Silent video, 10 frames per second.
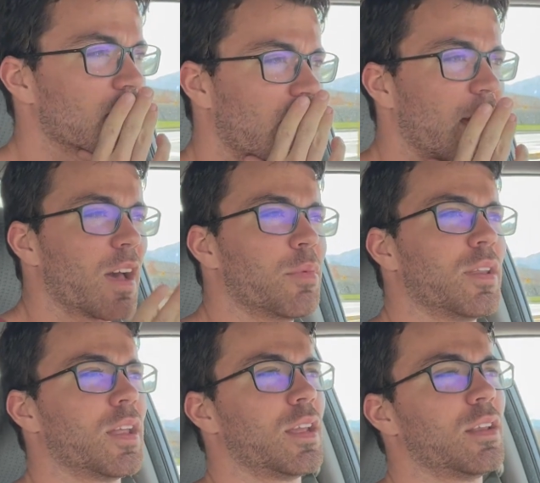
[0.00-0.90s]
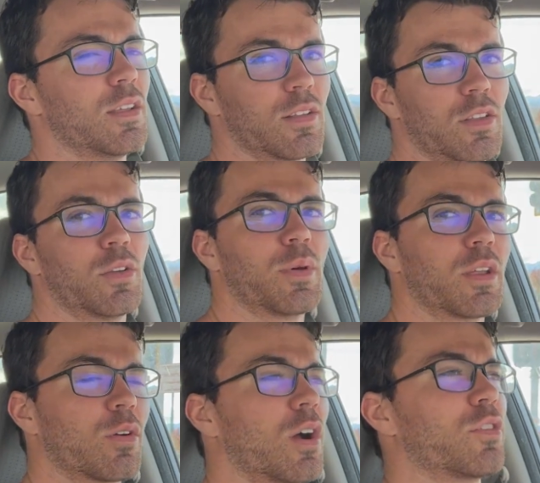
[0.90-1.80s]
I have been getting into a little bit
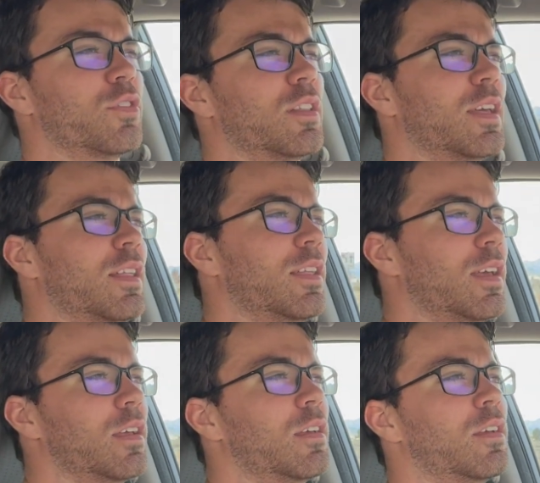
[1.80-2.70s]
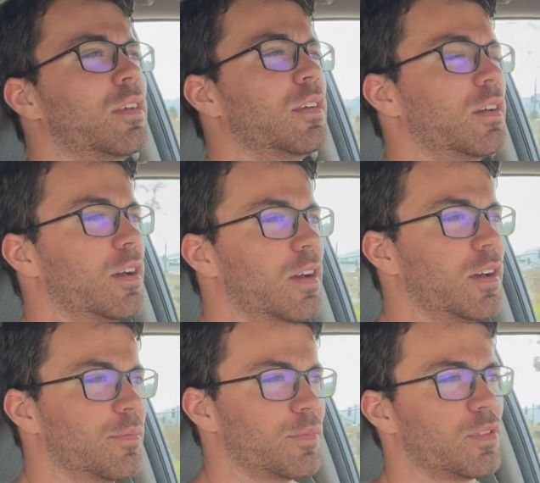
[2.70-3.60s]
of CrossFit lately.
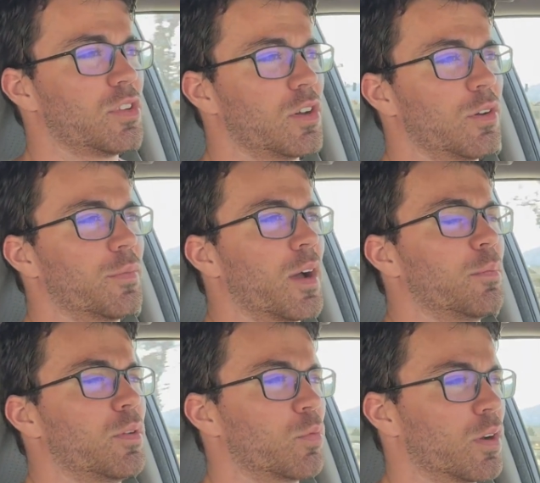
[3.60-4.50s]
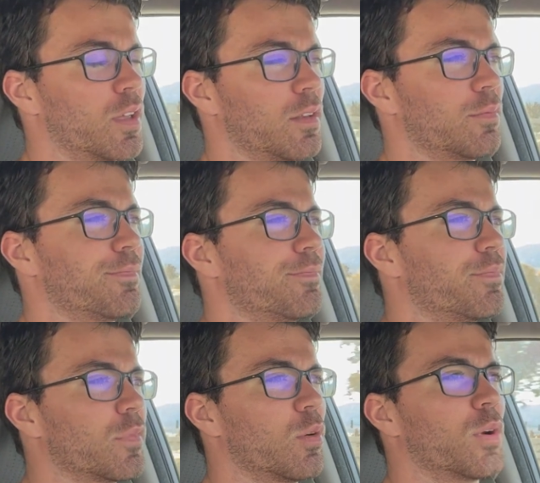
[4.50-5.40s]
Um, so I've been
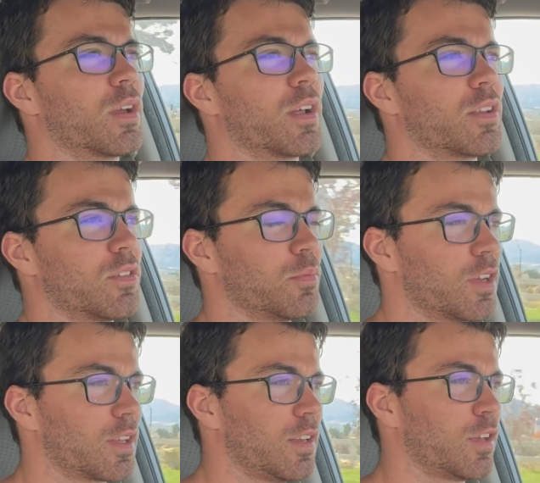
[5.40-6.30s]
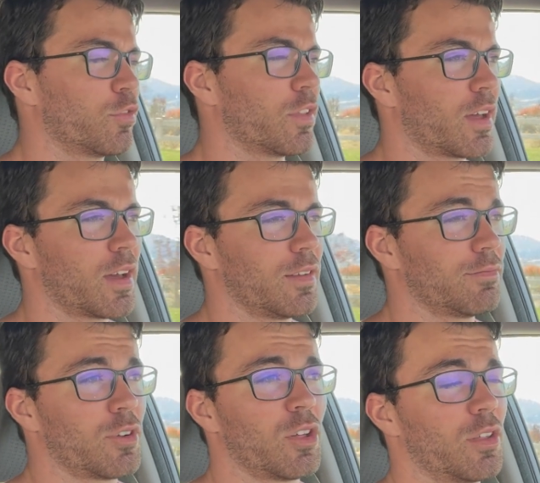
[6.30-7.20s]
working working on some technique for that,
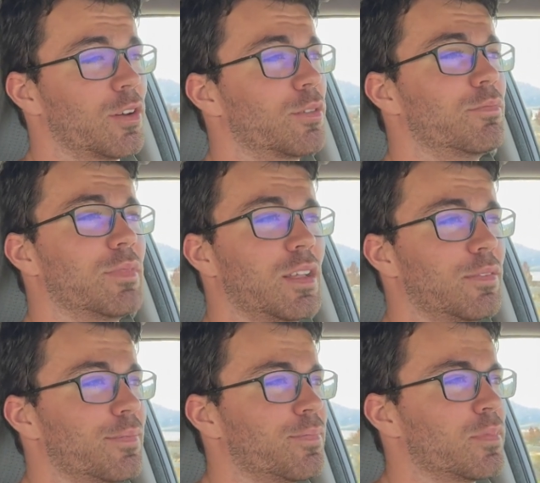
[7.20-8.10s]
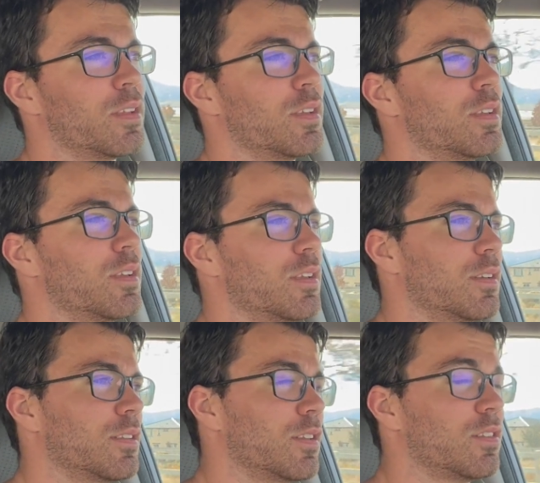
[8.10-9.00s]
although
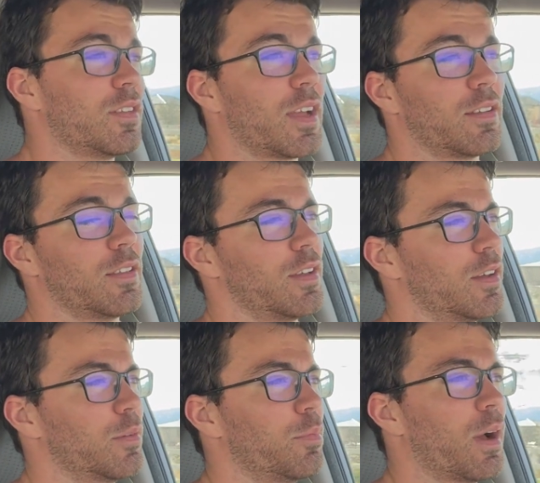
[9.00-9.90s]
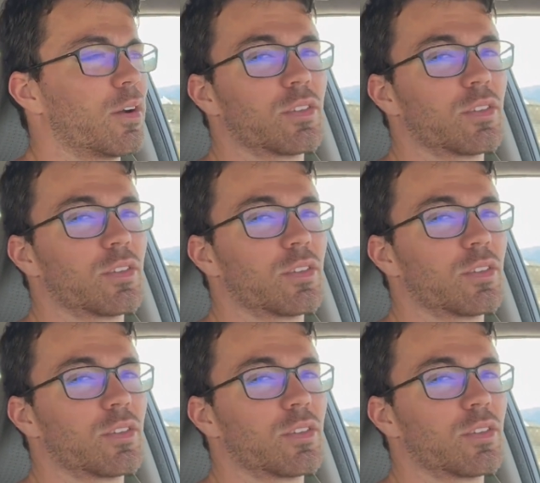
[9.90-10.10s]
eh, it's not the power